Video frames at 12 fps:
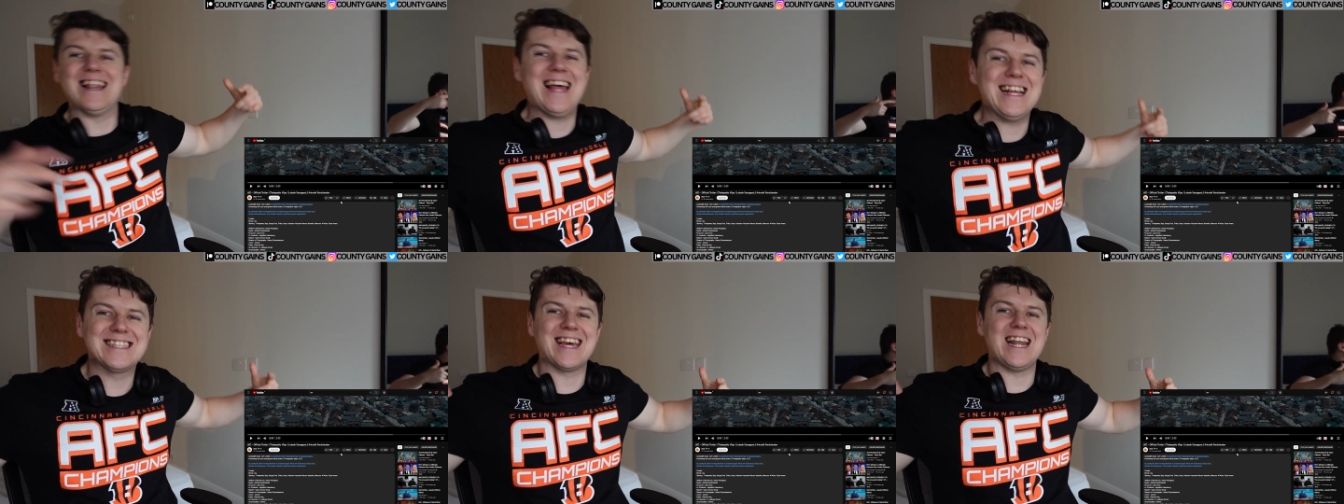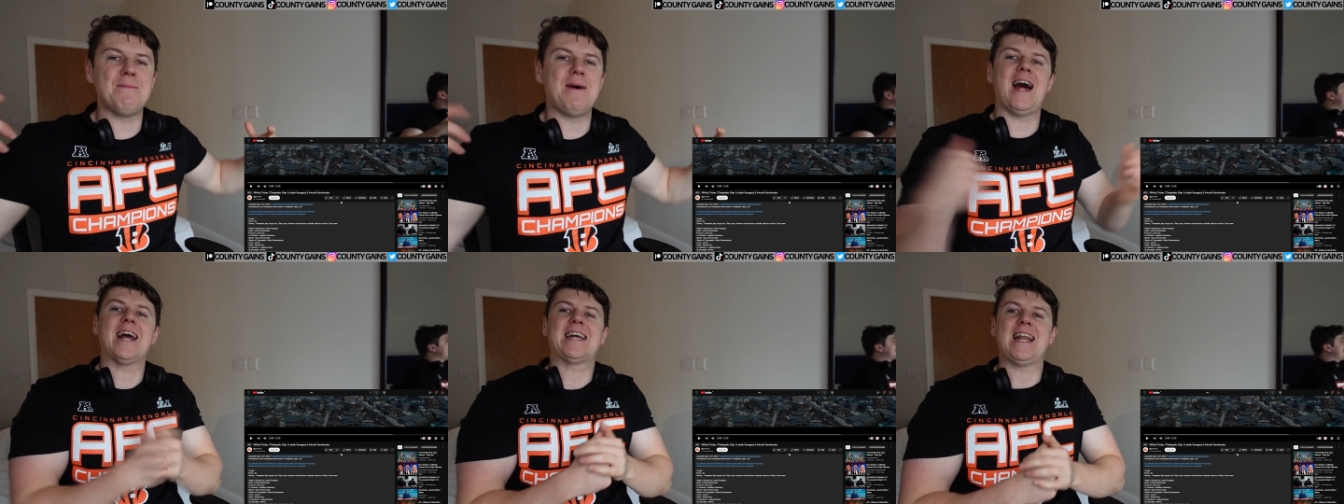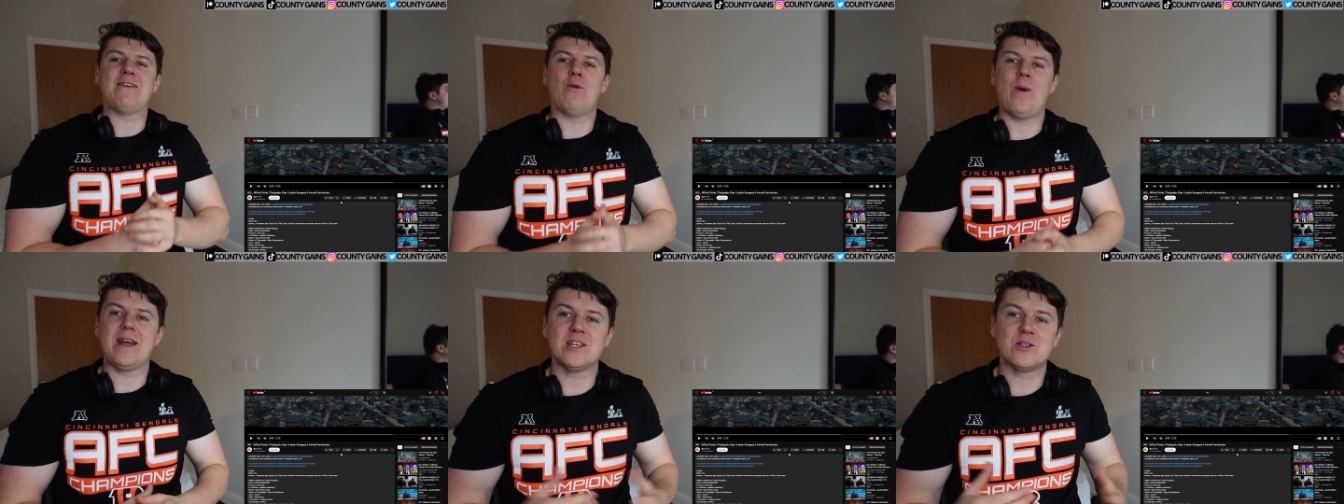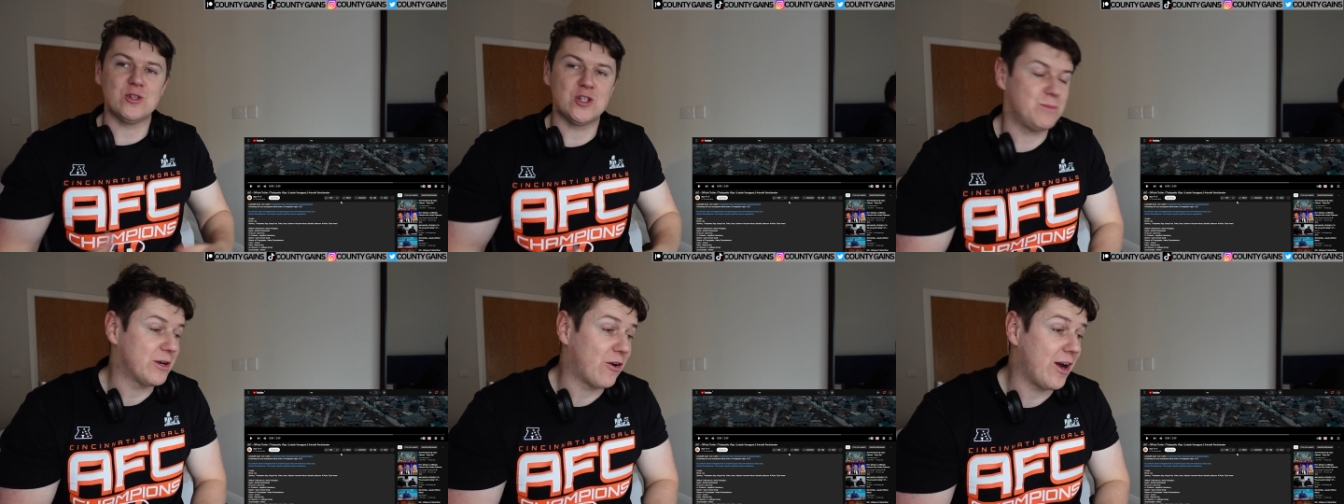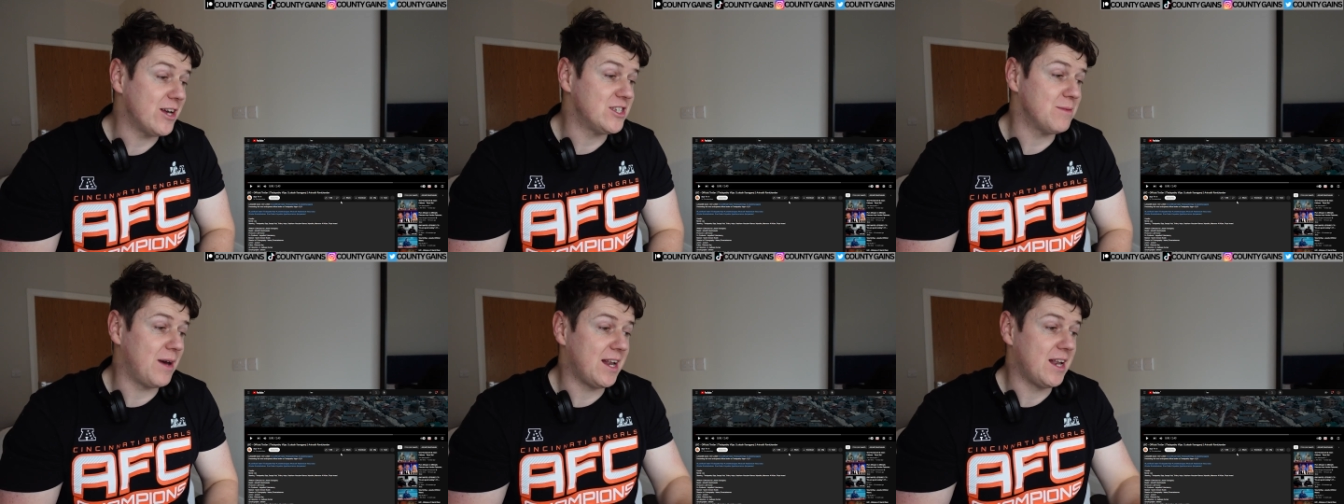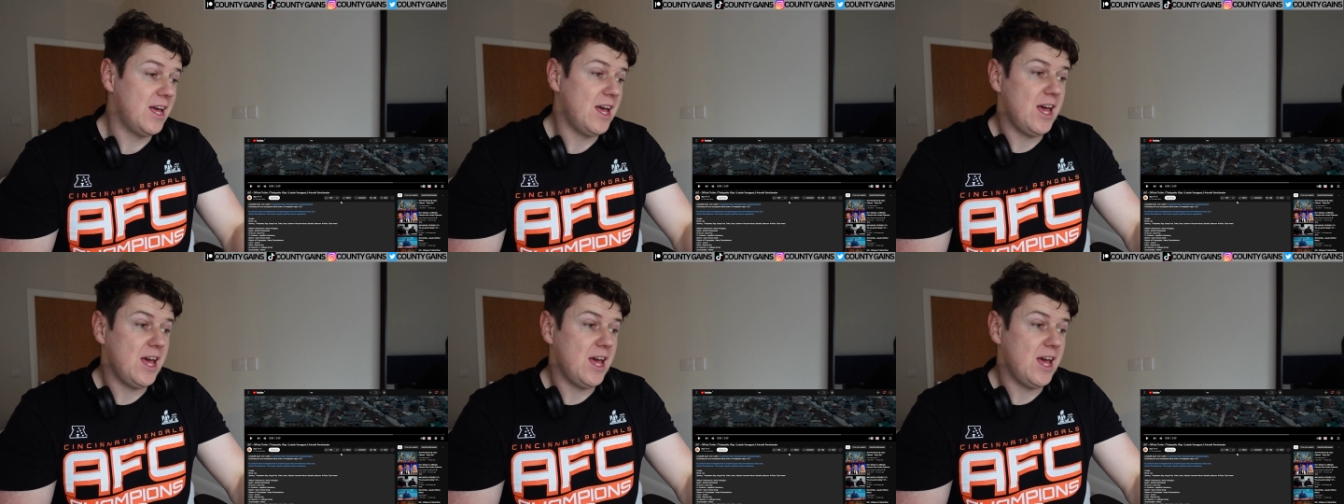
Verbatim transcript: Let's get it, man. I can't even wait. This one should be crazy, man.